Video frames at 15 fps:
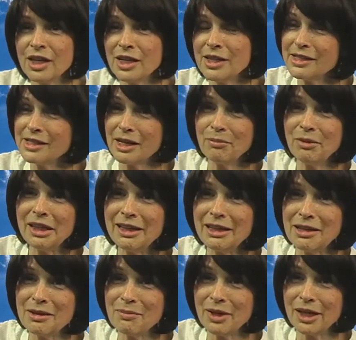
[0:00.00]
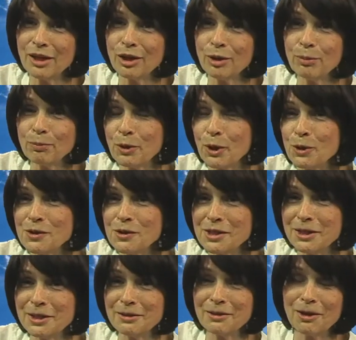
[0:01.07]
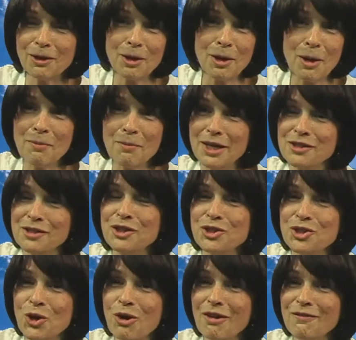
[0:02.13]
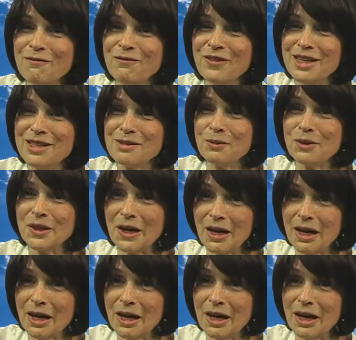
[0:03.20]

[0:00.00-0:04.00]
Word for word: send me an email, post it uh, a message on Facebook.